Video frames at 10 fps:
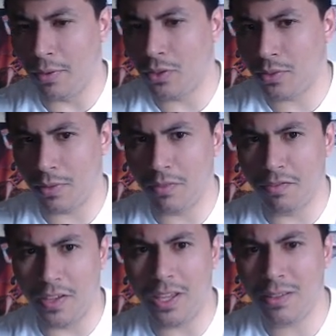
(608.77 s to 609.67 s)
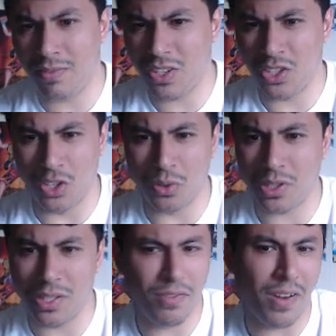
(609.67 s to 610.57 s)
because in V this is
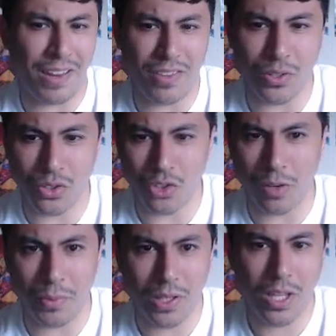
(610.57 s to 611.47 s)
useless if you don't have heals and drop.